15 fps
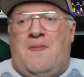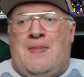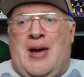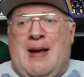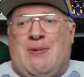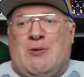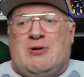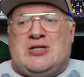
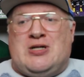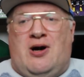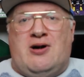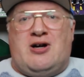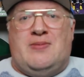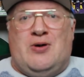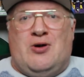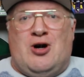people were
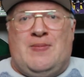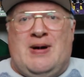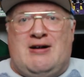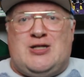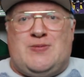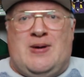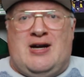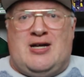talking more
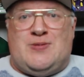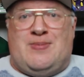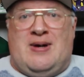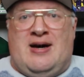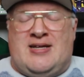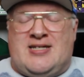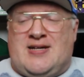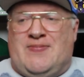about Spanish
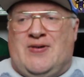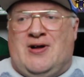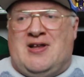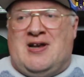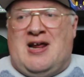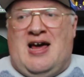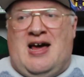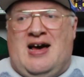basketball
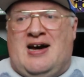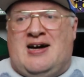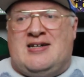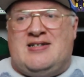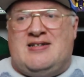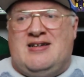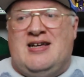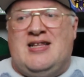than they
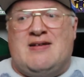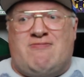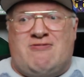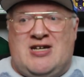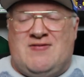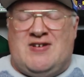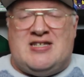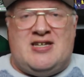had in the
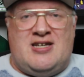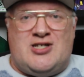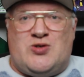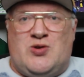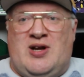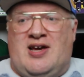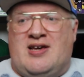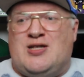previous
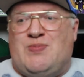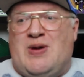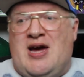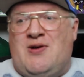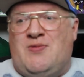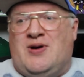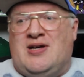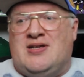history. Like,
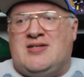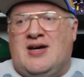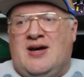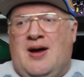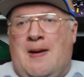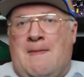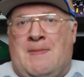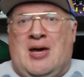Spain was
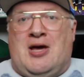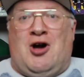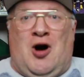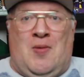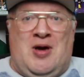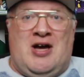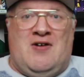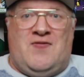
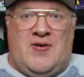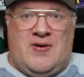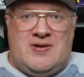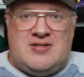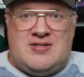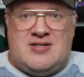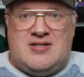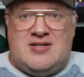becoming a
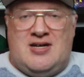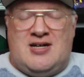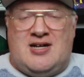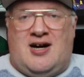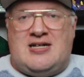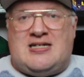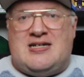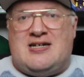force in
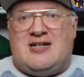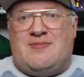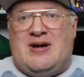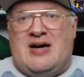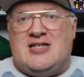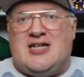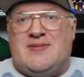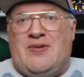continental
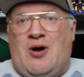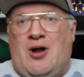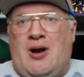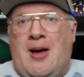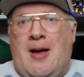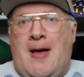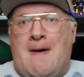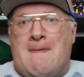
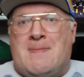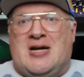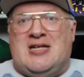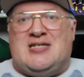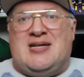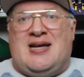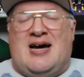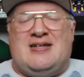basketball, but
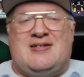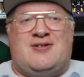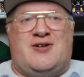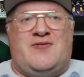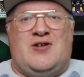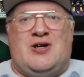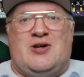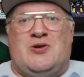it still hadn't
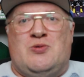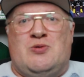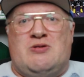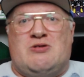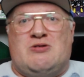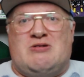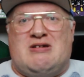sort of, you know,